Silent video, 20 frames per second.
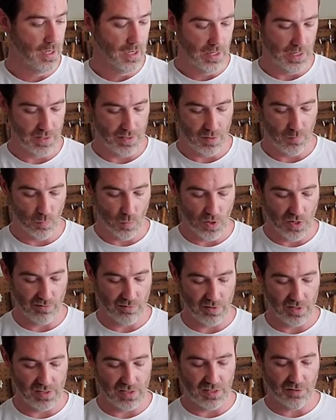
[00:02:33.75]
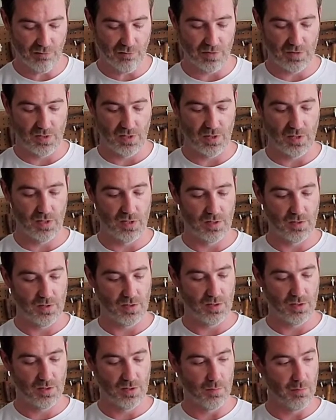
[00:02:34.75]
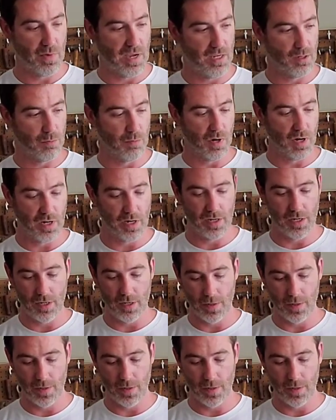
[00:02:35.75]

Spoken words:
and then whatever the difference is to make my